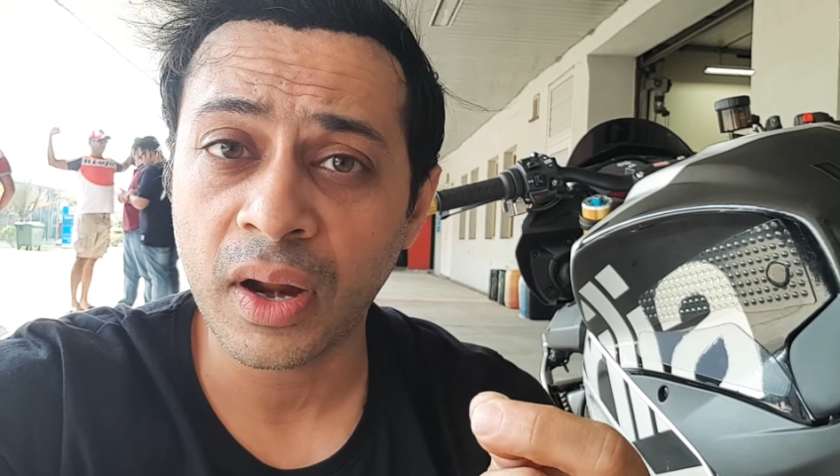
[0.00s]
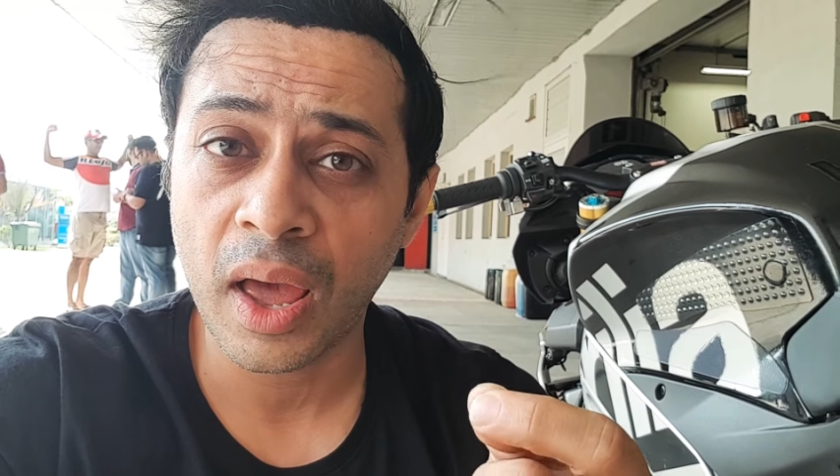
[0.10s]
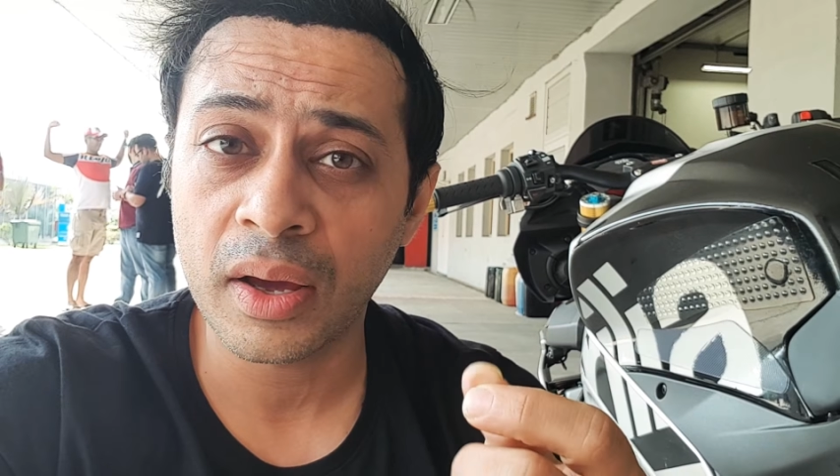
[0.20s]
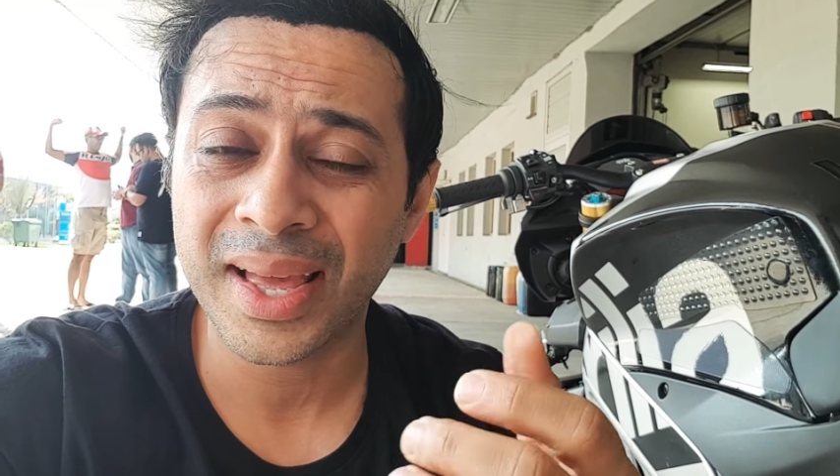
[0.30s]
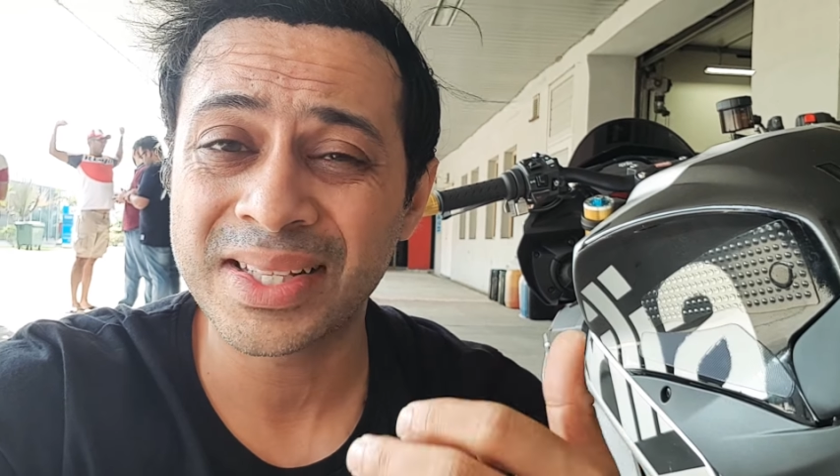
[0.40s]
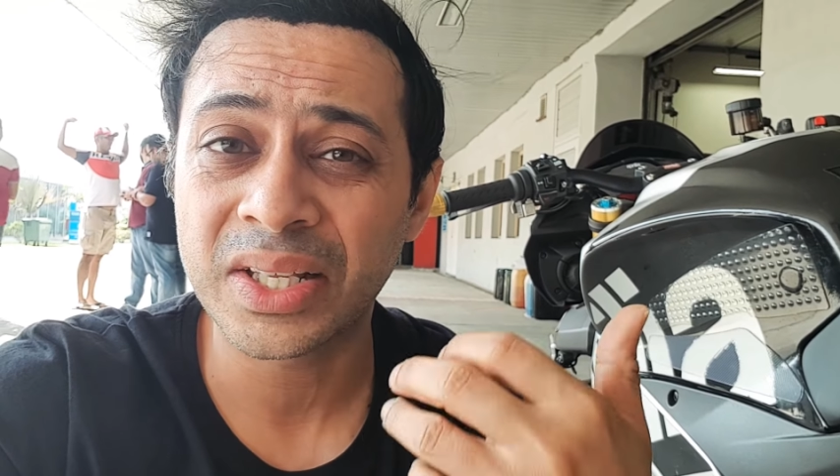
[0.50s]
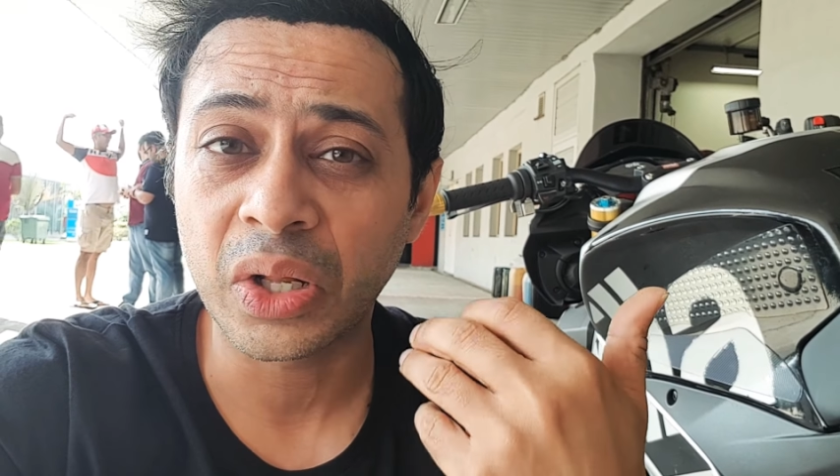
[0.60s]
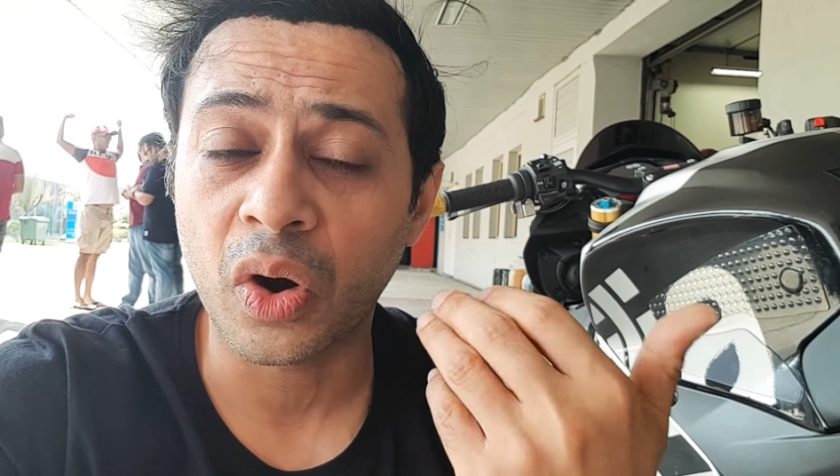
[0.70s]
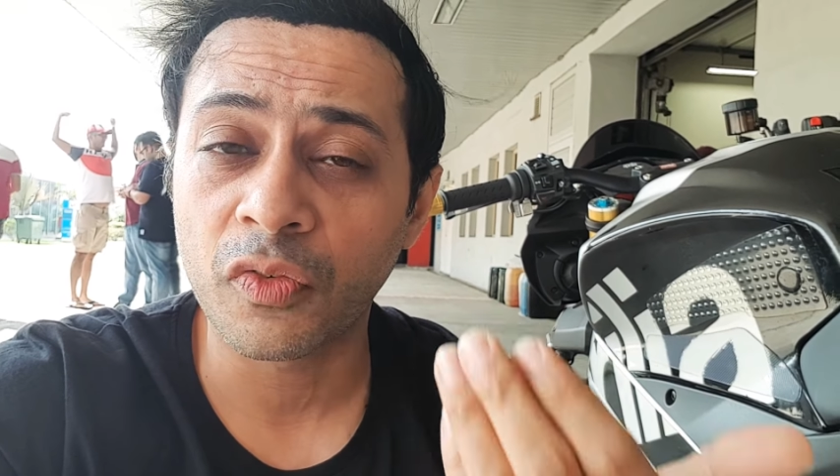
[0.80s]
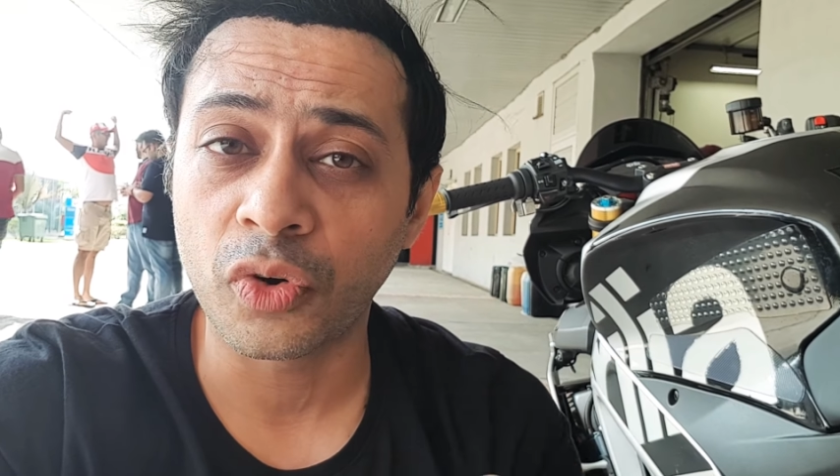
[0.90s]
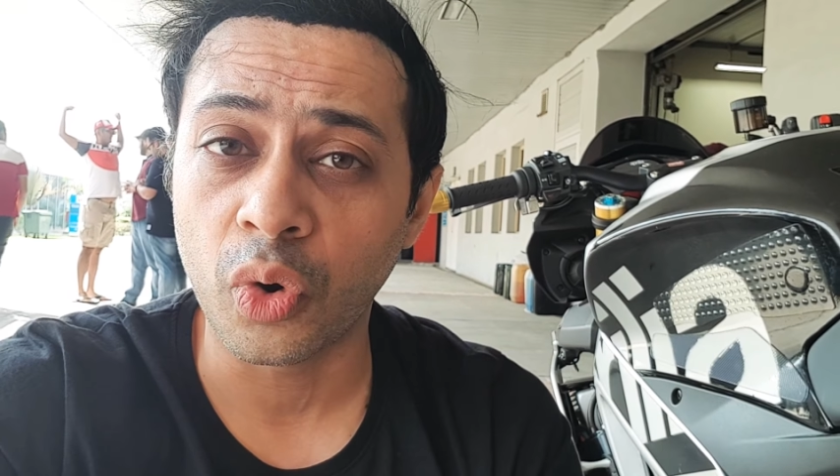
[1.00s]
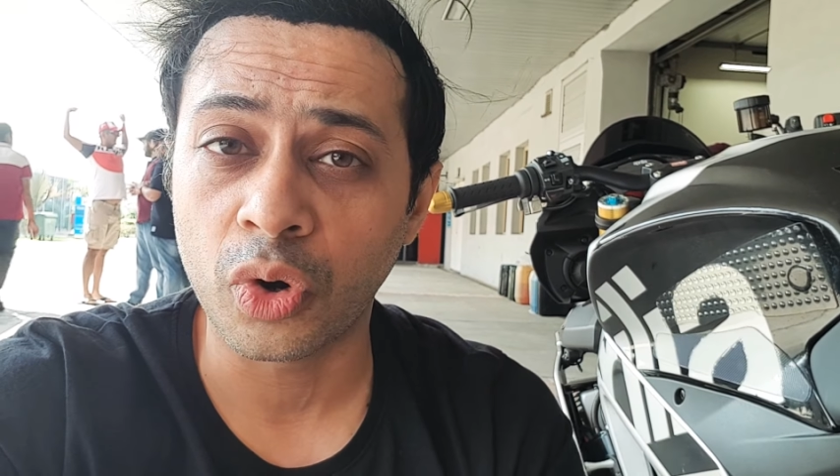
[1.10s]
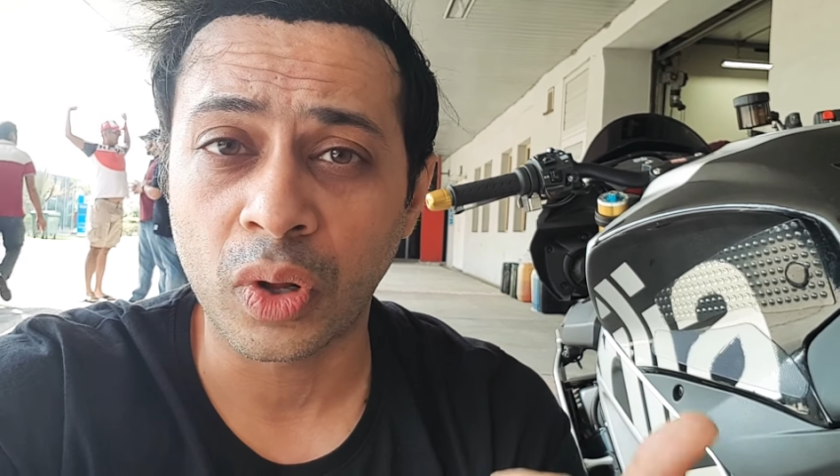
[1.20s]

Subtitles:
tire gets a lot of load.